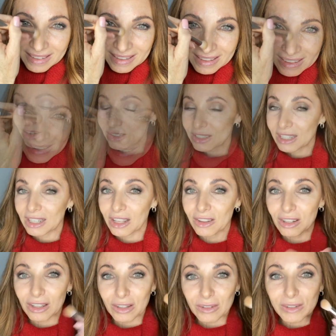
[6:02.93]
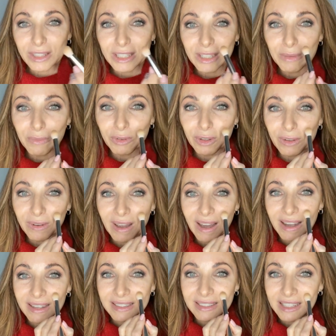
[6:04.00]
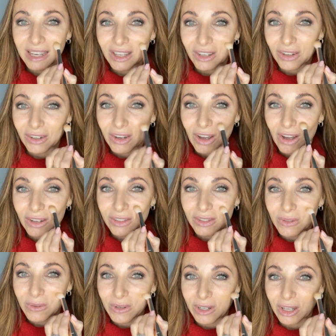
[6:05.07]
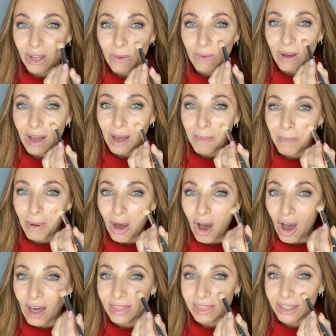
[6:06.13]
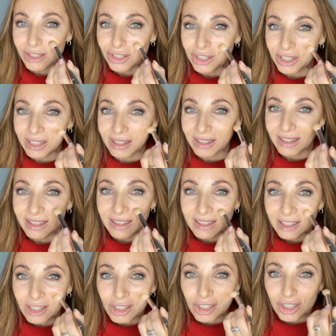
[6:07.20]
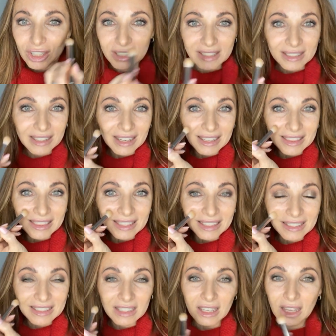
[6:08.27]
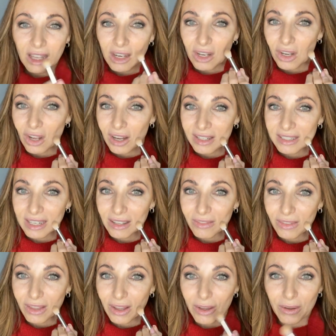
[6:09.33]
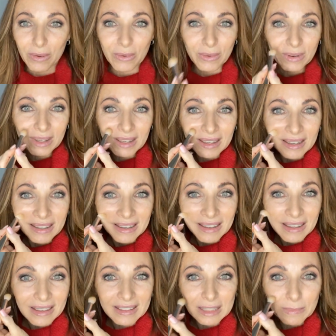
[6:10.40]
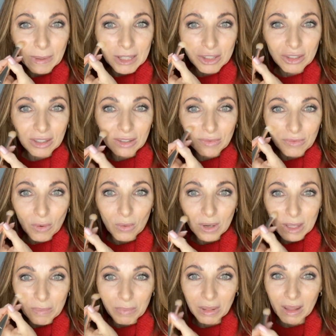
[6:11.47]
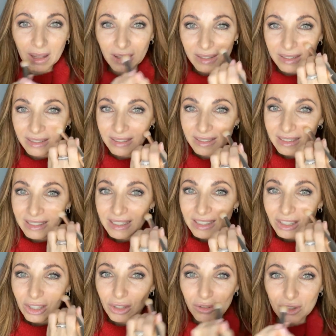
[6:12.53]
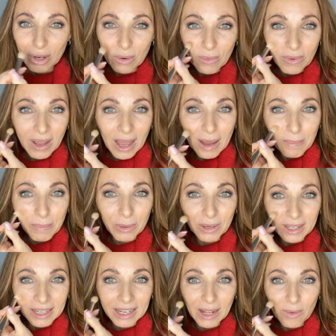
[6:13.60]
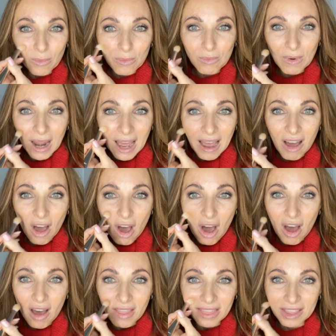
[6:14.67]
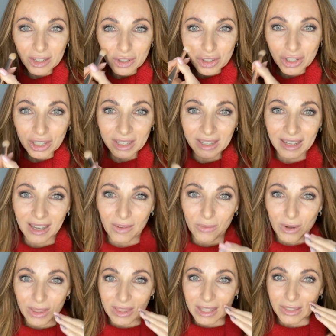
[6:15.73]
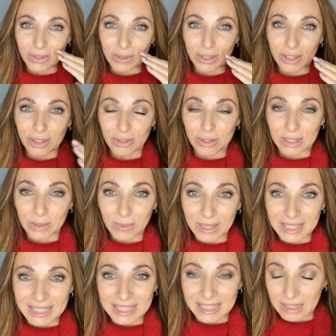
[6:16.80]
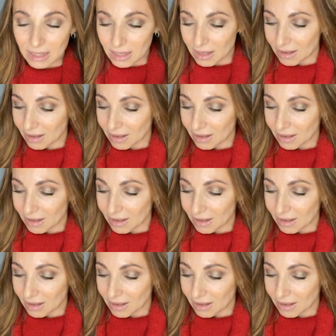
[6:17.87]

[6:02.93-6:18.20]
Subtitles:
Here's another little tip for you guys. Take your contour and go up on the cheek just like this, not down low, especially 40 plus. I'm putting it right on the cheek, and what that's going to do, you see what it did?